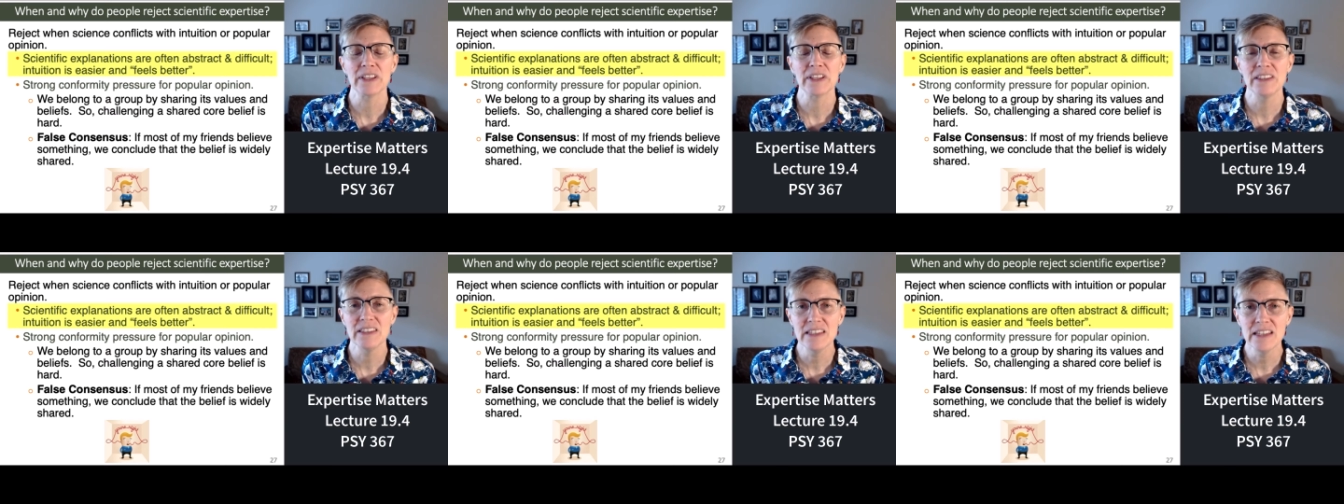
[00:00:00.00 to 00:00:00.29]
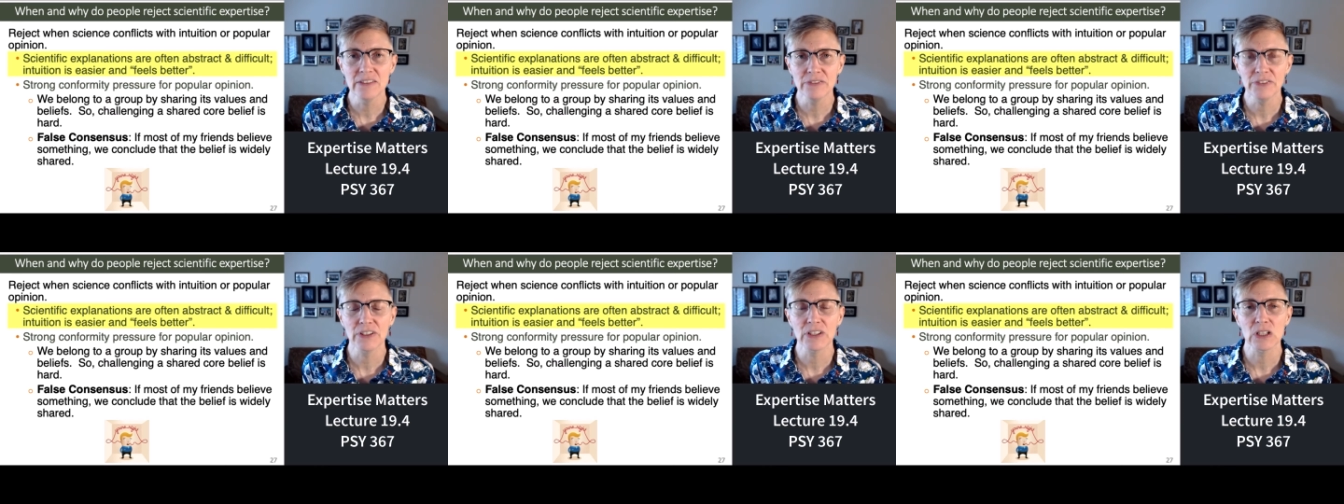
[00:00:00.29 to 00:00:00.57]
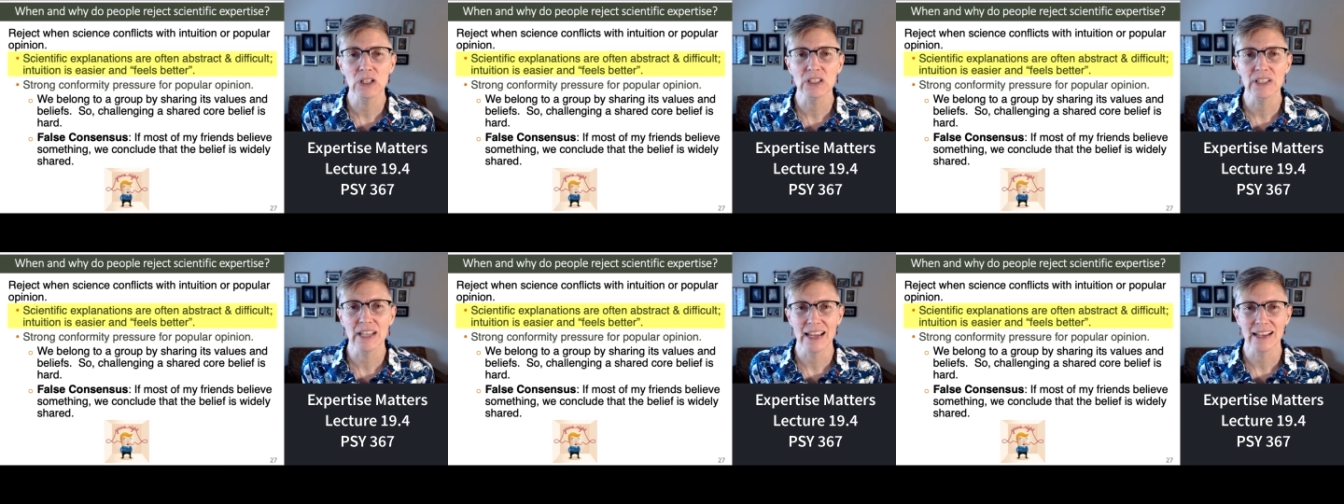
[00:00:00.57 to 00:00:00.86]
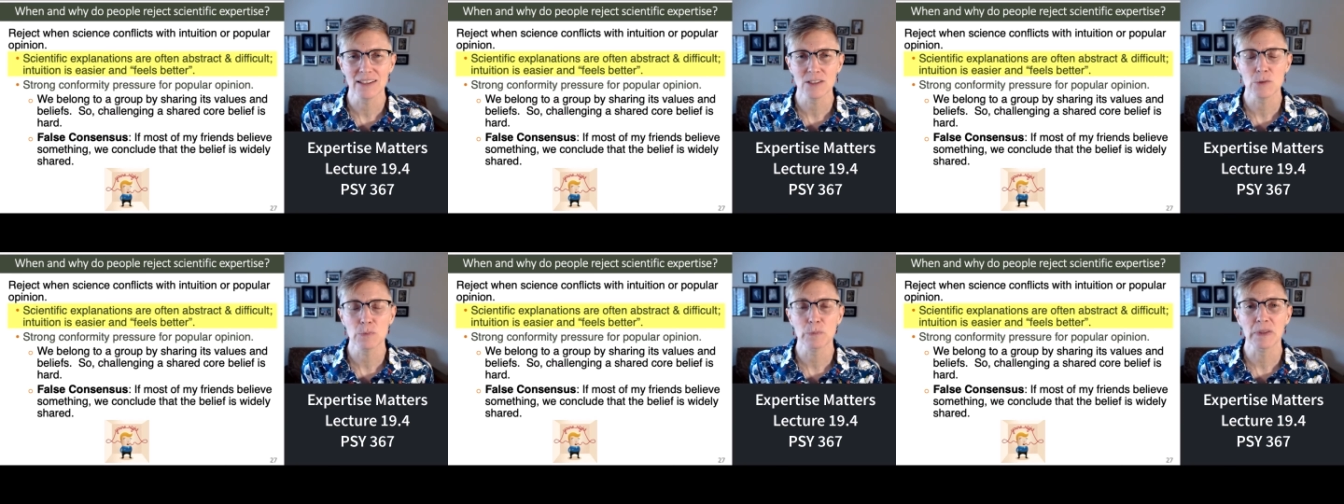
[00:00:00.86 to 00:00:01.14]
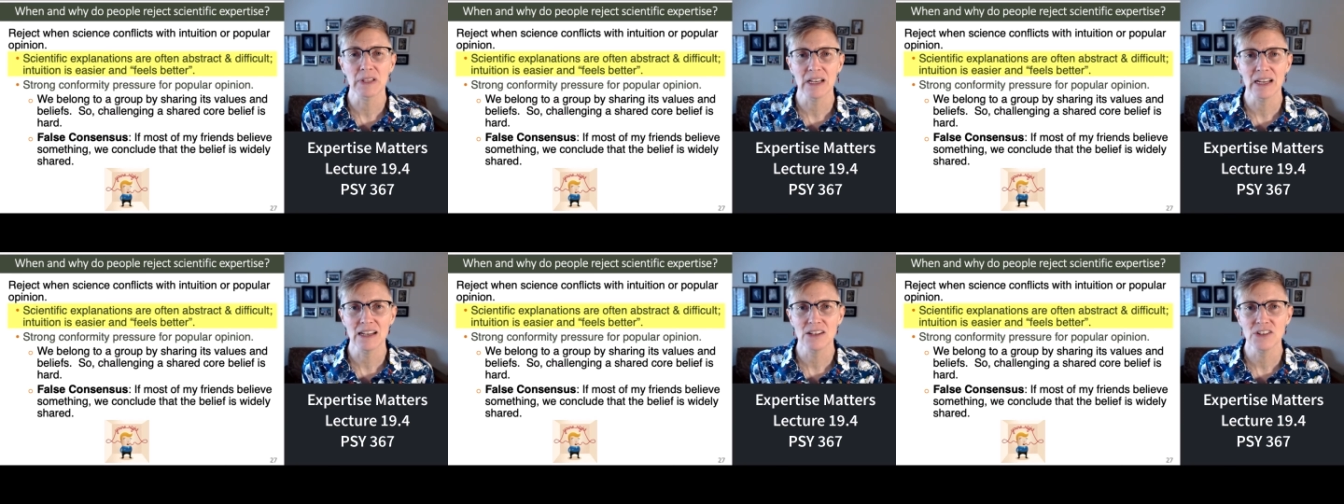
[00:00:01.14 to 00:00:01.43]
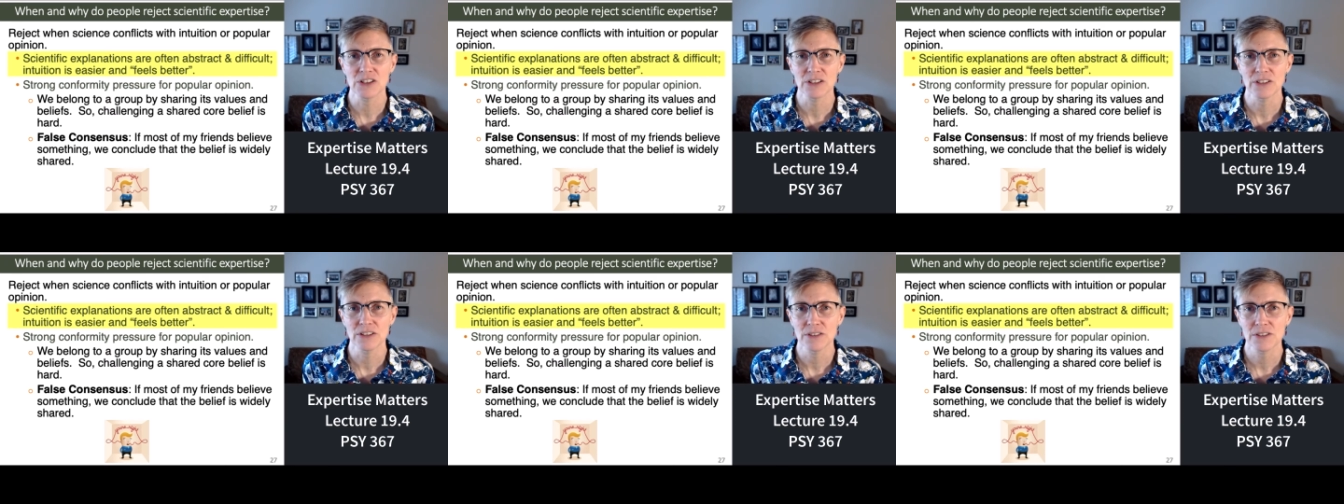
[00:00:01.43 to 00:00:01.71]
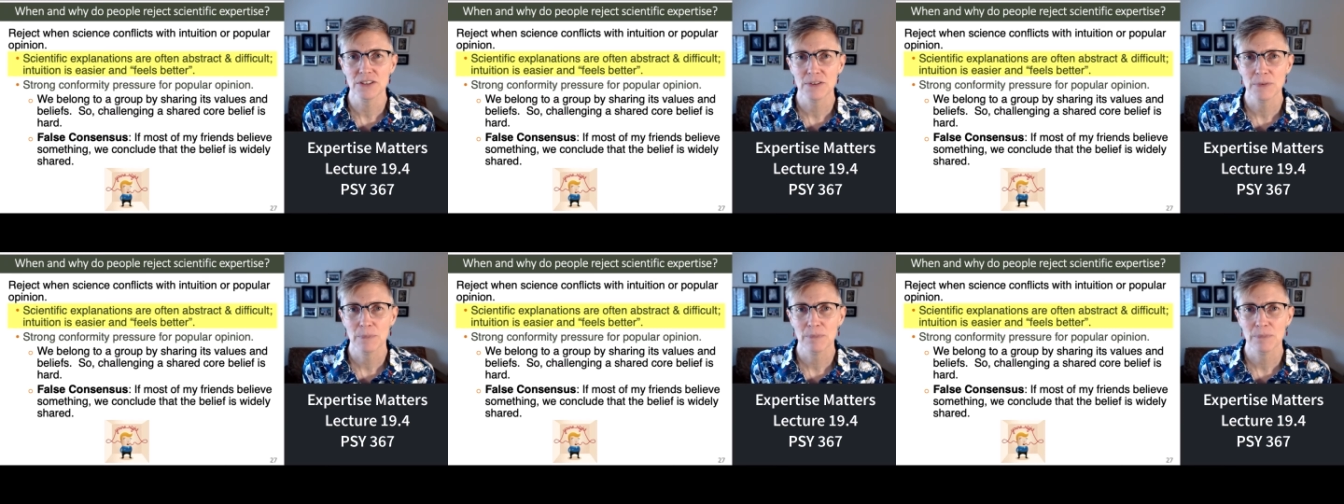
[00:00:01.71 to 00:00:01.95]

difficult explanations.